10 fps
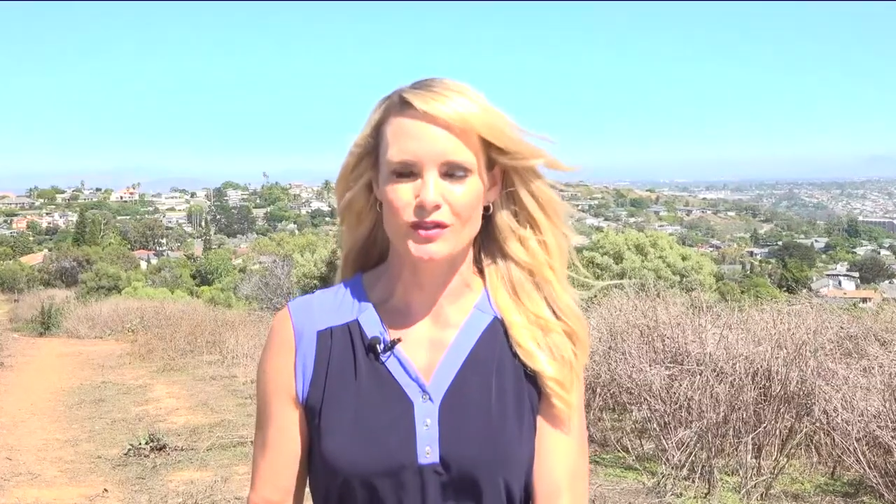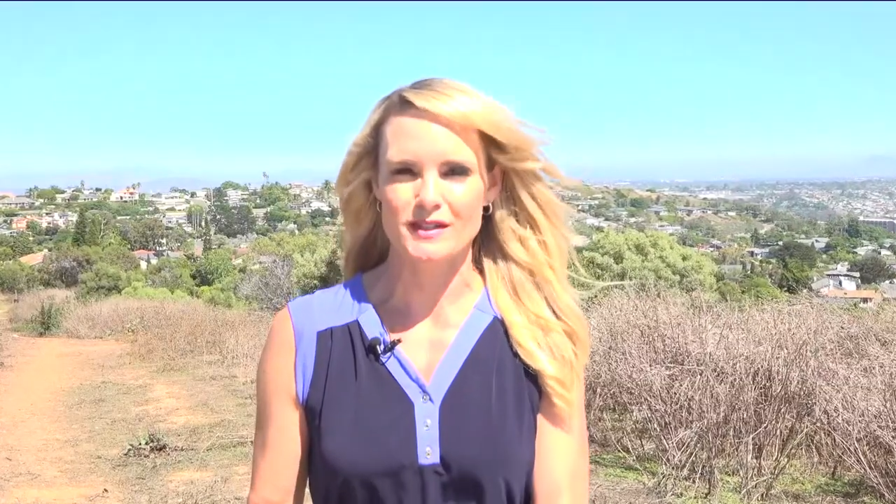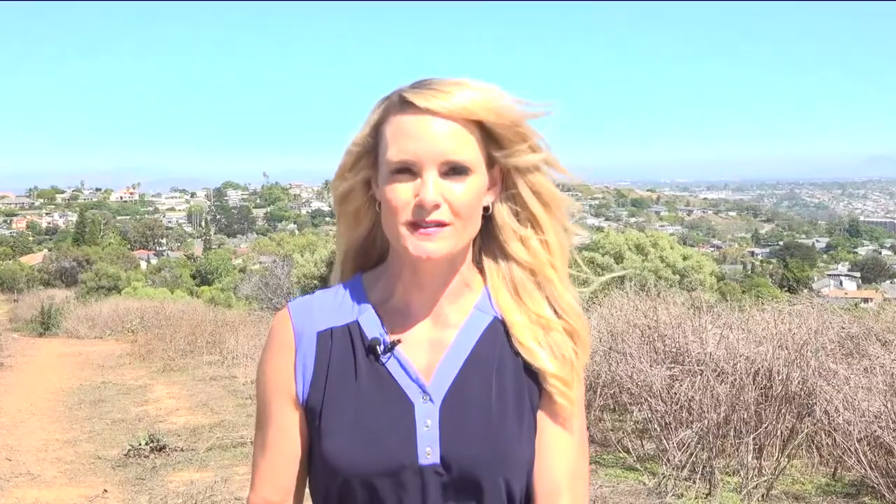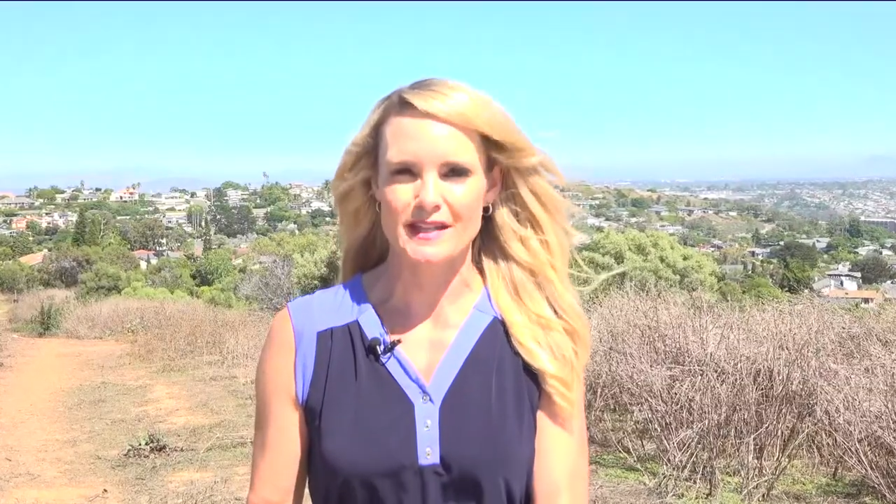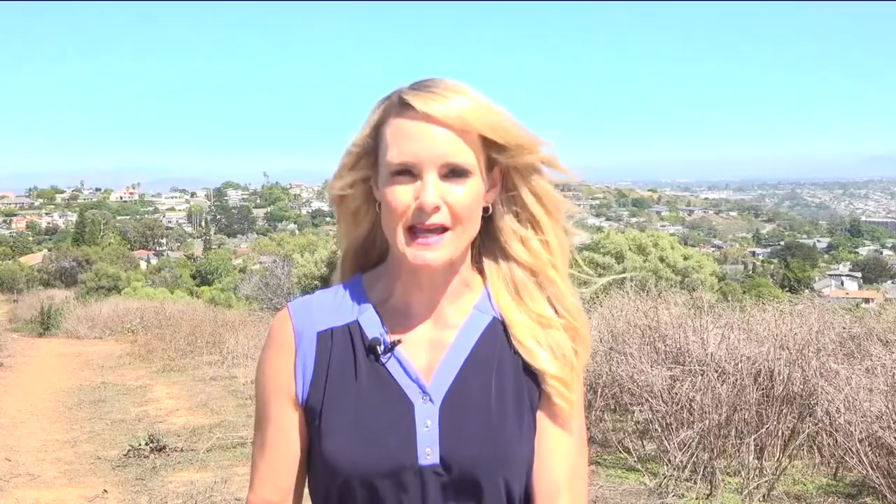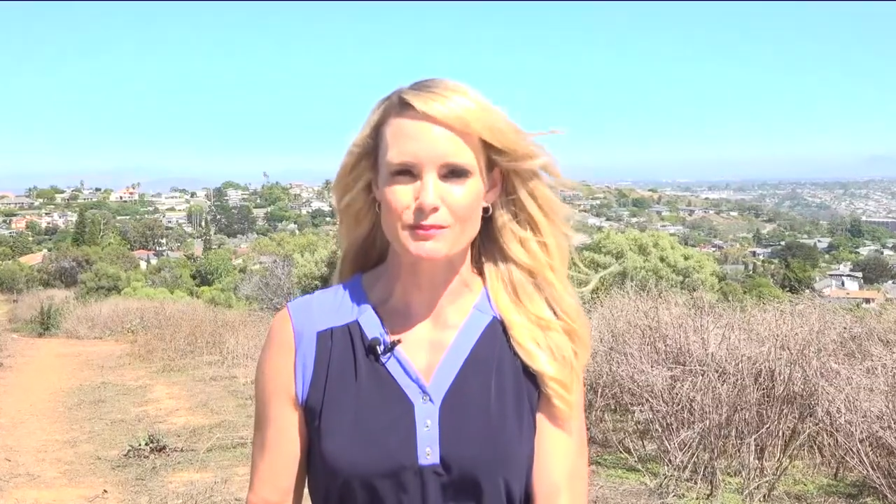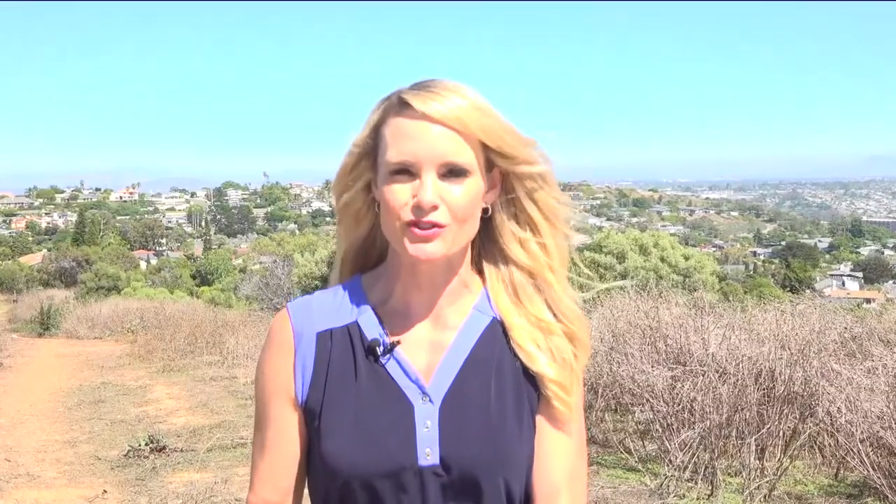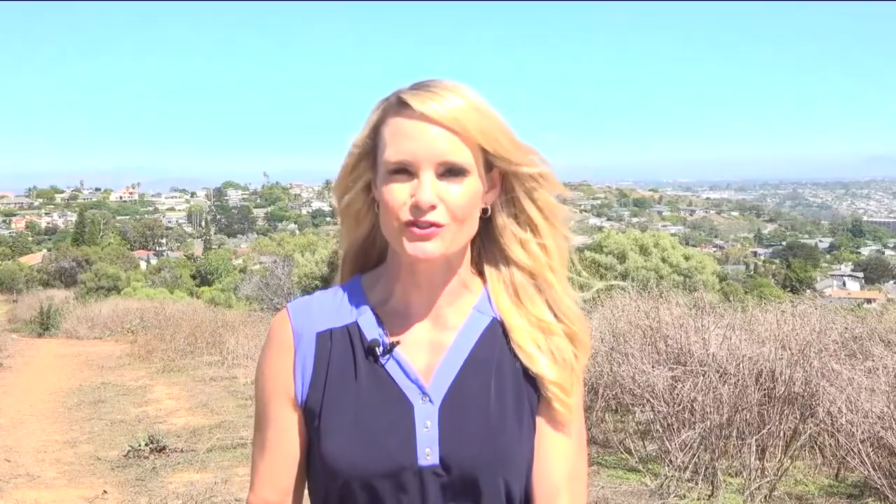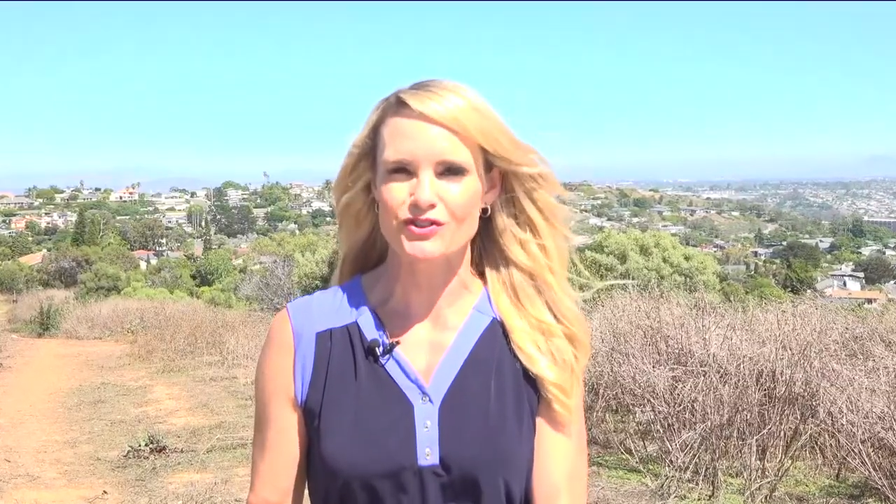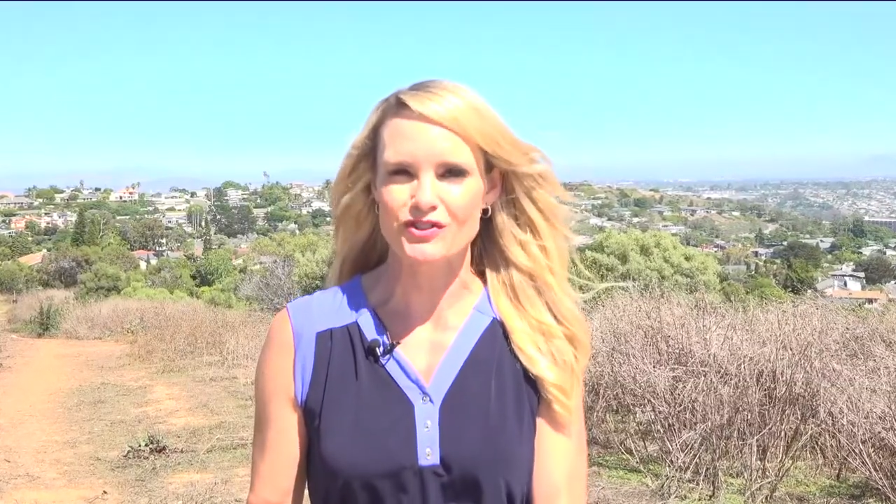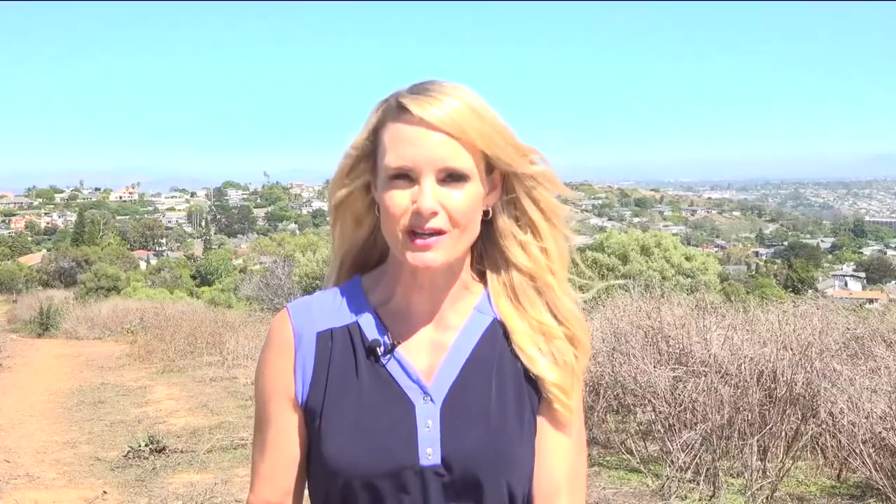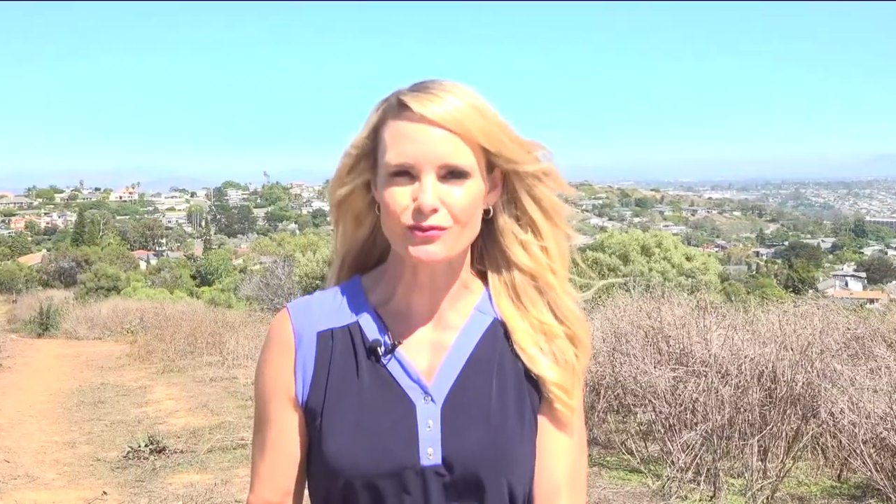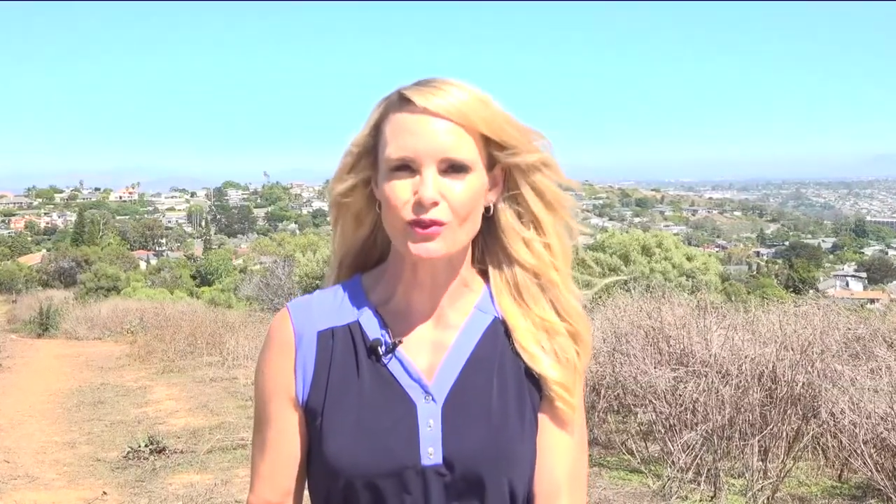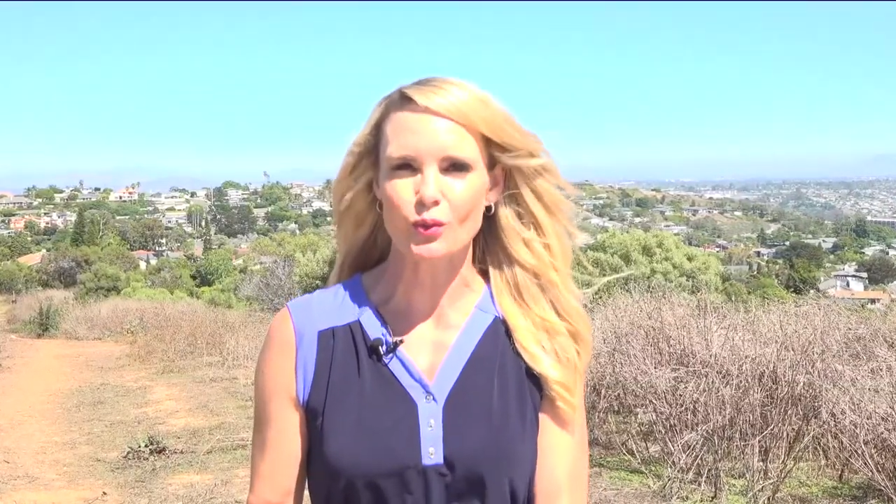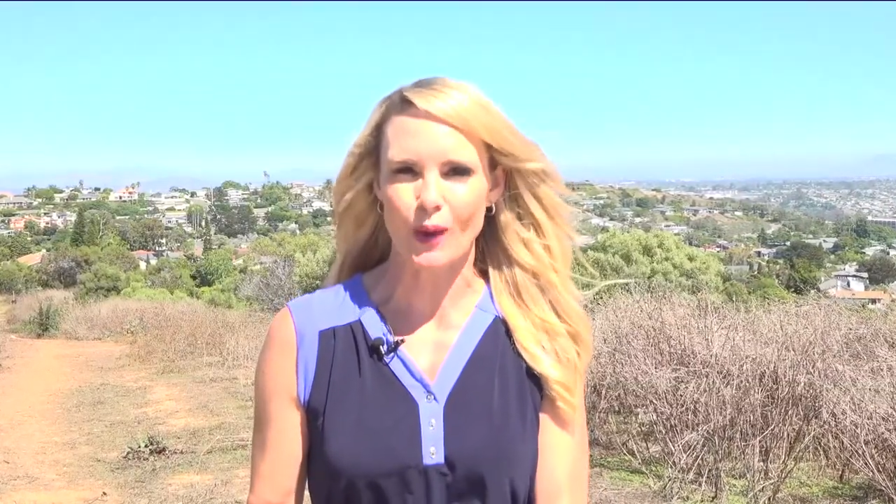He's captured several